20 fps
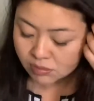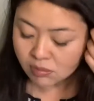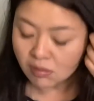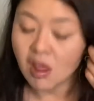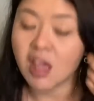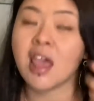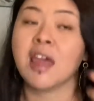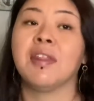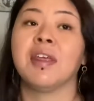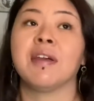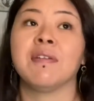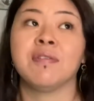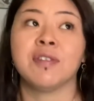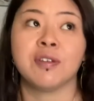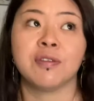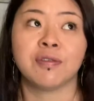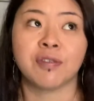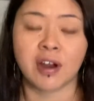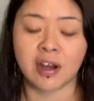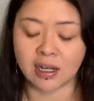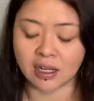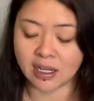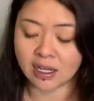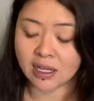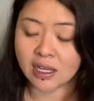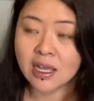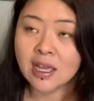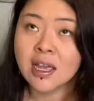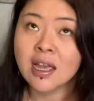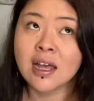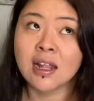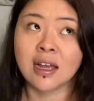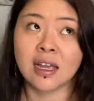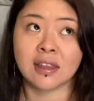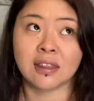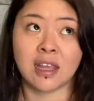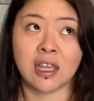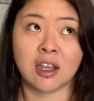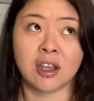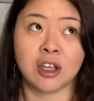and they feel friendly. Like,
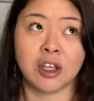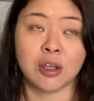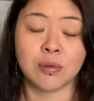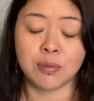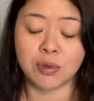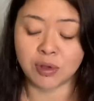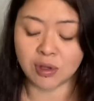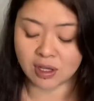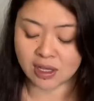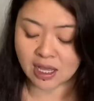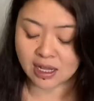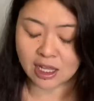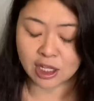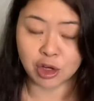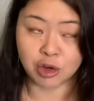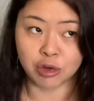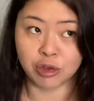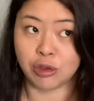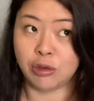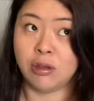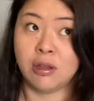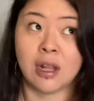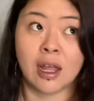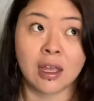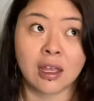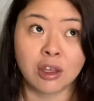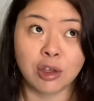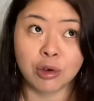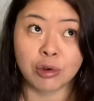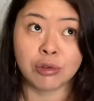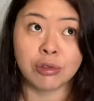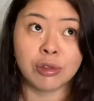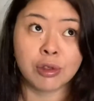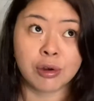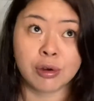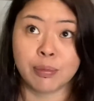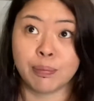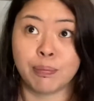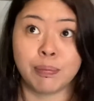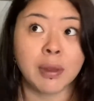they can communicate. Like you're
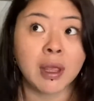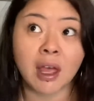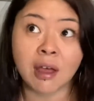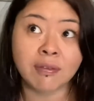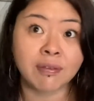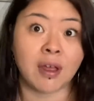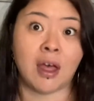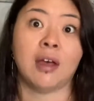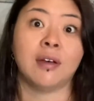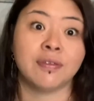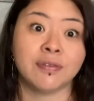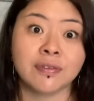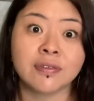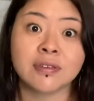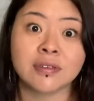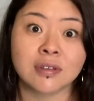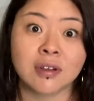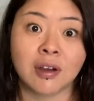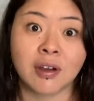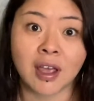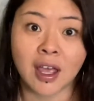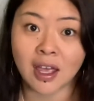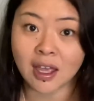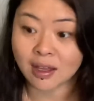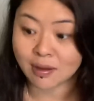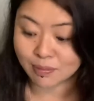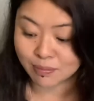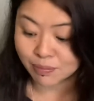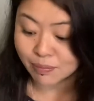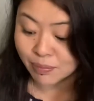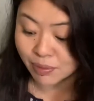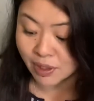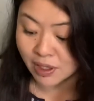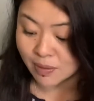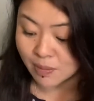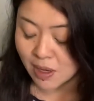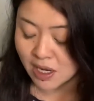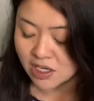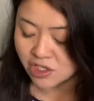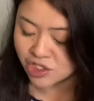their BFF. Okay, pretty
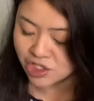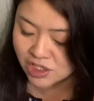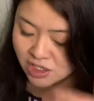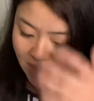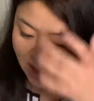much.